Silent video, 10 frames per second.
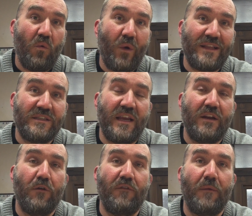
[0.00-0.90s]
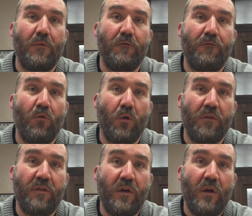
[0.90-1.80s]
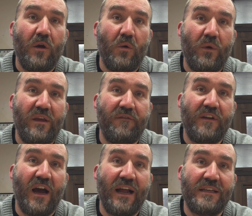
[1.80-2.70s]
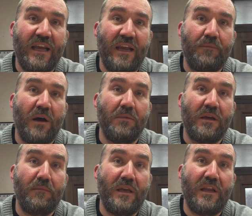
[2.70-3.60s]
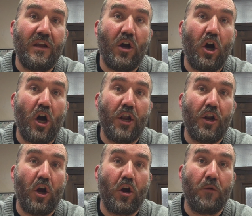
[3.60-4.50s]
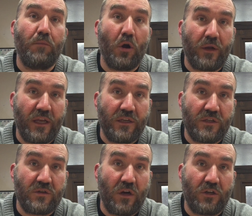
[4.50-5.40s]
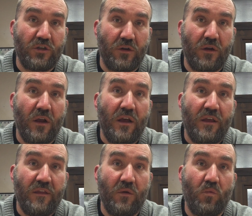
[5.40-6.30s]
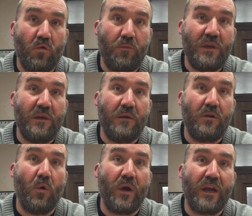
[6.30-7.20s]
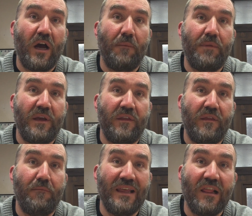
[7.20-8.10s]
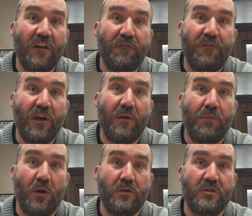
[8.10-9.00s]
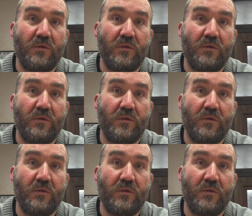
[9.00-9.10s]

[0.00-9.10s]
Wednesday, November 4th. We've got a public meeting on our parking structure that will be going up in the middle of the Park